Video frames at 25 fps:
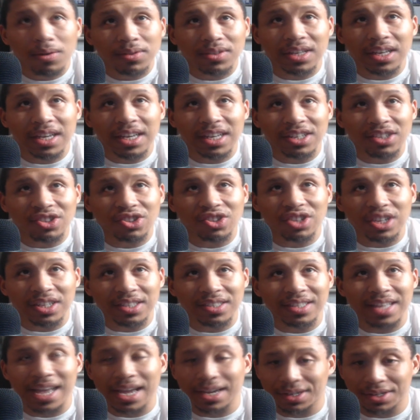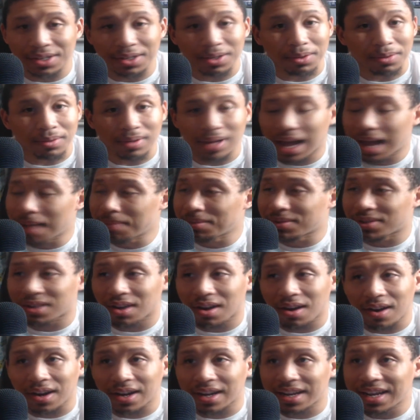is just that dude. I'm
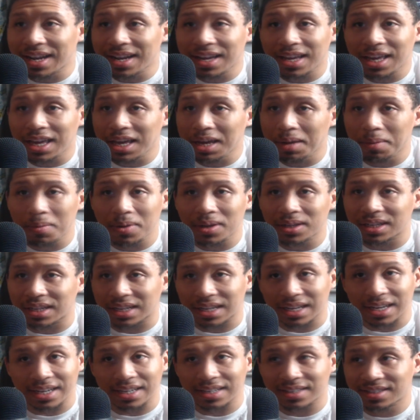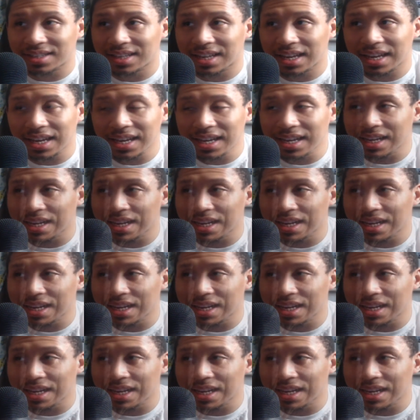sorry, he really is. He